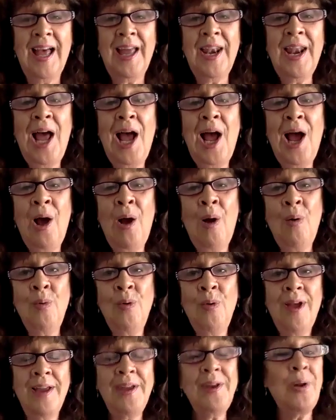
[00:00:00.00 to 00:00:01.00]
and
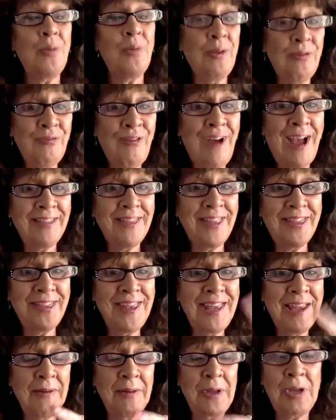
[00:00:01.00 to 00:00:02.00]
how, the
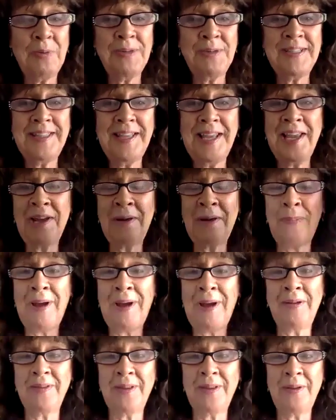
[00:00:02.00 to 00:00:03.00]
thing that you were saying
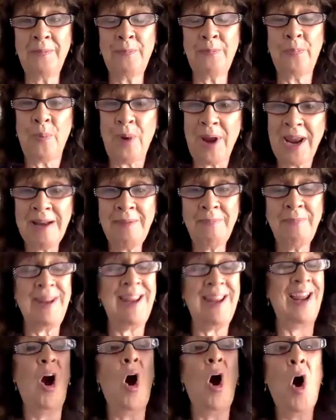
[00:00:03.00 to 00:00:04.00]
about the brain
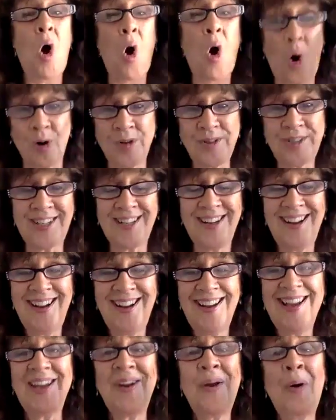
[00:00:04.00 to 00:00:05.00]
being hot
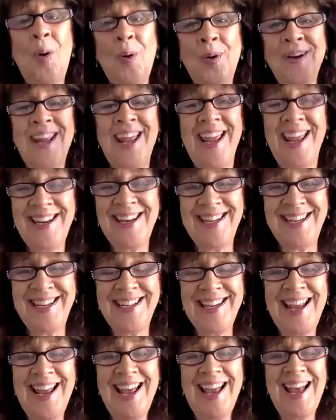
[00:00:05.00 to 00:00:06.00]
and
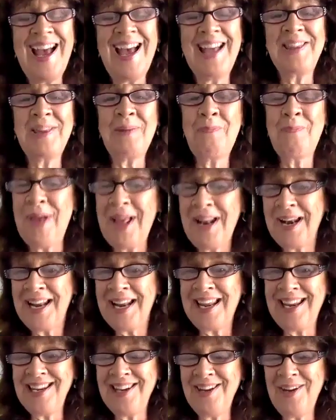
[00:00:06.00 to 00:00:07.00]
hot-headed, and the
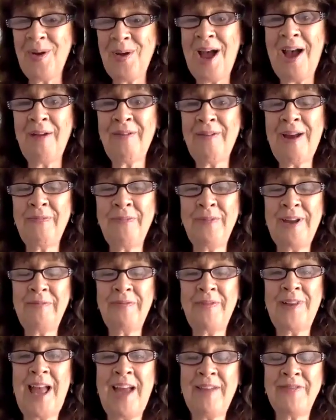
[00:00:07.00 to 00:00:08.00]
belly, how we
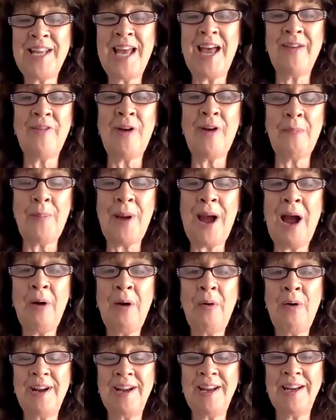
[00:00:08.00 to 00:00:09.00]
have to have our
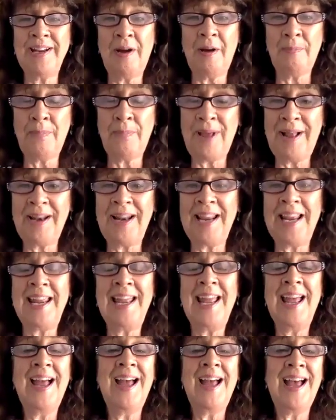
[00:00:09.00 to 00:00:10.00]
power in our
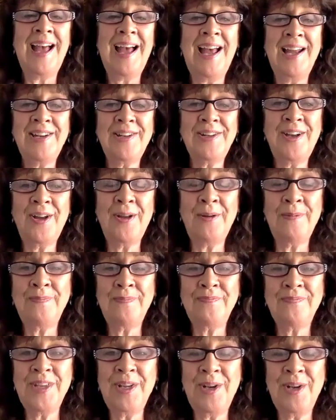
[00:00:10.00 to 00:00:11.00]
belly and,
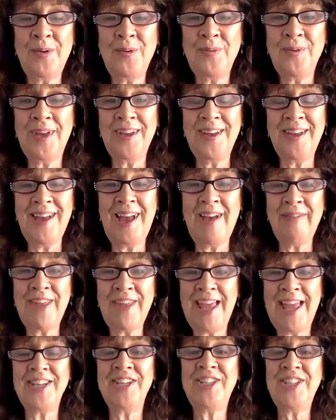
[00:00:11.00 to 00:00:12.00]
have
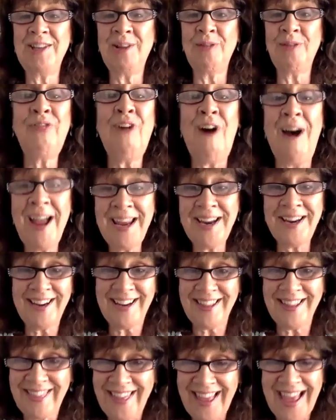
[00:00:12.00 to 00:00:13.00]
the energy, the fire
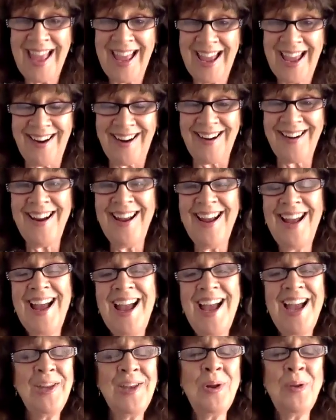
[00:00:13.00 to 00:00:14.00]
there,
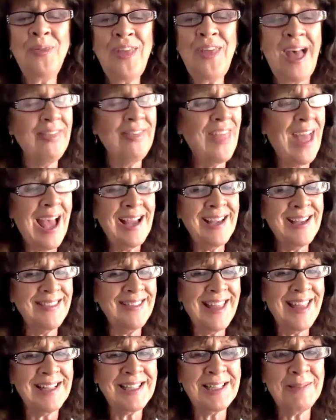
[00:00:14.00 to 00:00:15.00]

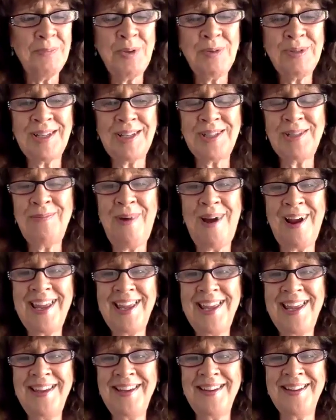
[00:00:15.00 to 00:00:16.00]
that's music to my
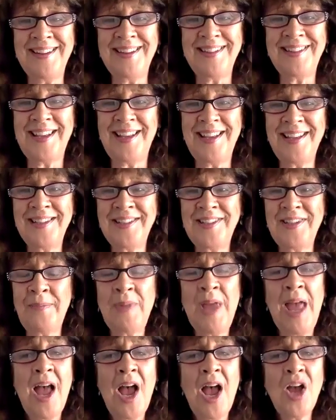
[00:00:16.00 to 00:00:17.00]
ears. And
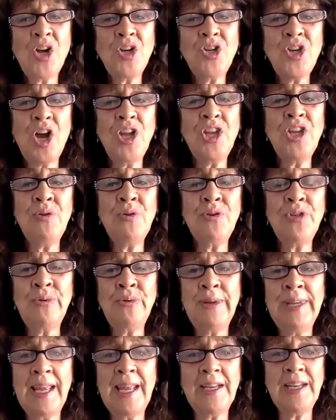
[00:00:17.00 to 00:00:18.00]
do
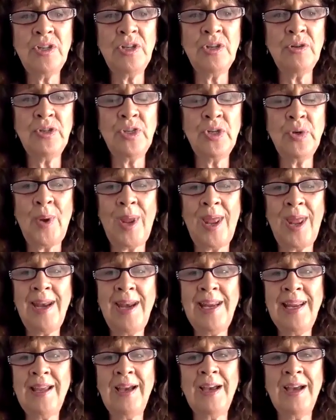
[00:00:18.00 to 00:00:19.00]
you do
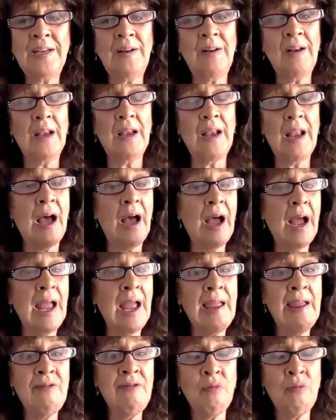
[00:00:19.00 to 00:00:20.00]
any kind of
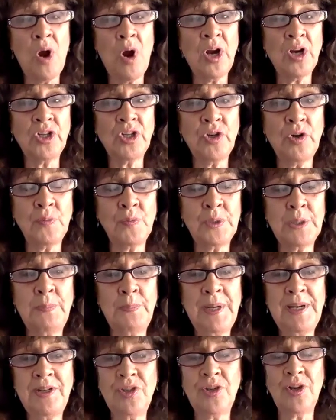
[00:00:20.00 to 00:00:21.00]
live workshops,
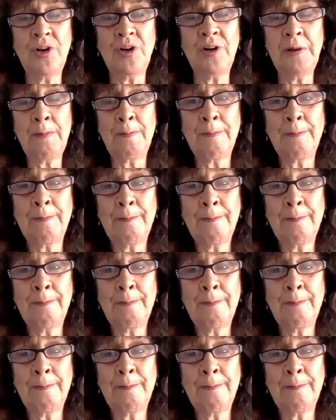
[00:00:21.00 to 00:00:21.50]
Peter?